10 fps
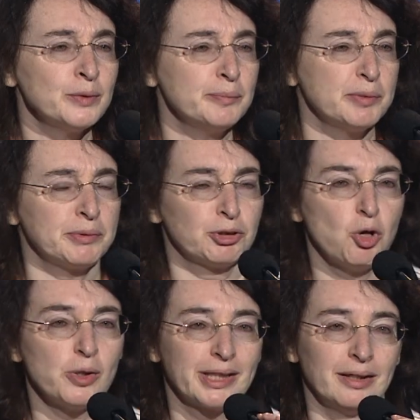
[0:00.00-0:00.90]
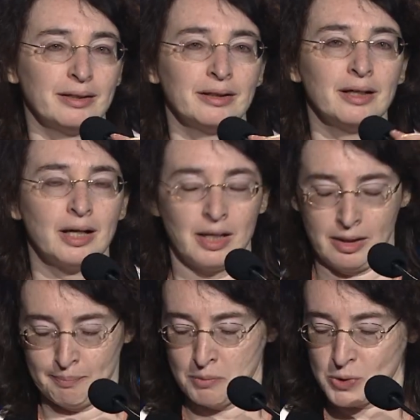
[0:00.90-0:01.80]
be talking
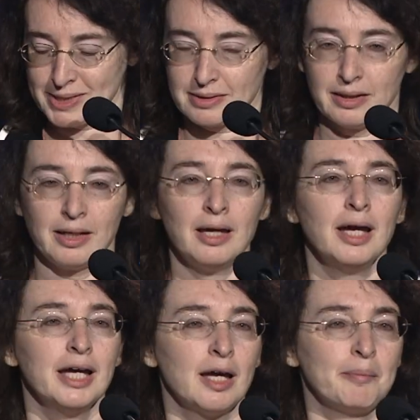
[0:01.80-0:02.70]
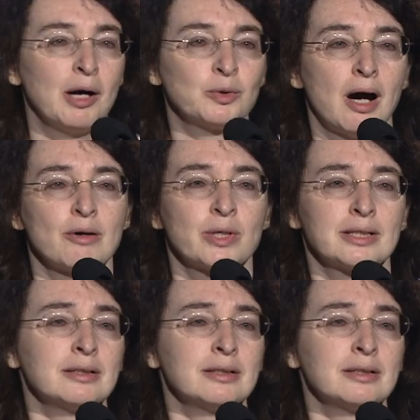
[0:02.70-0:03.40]
mostly about our